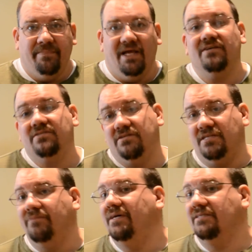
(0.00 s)
Also,
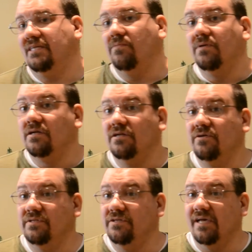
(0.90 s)
something else I want to do
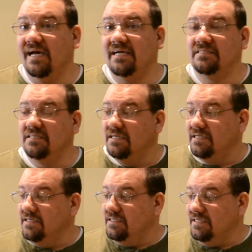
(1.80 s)
with you guys
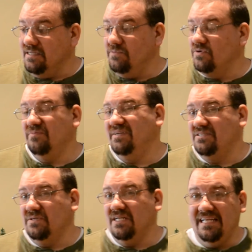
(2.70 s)
is I'm going to commit
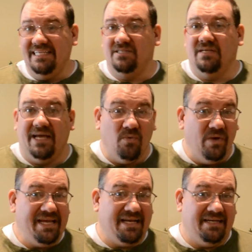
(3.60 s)
to at least a
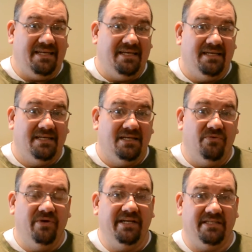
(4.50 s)
weekly
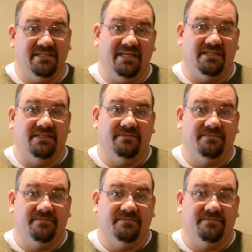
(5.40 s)
running session.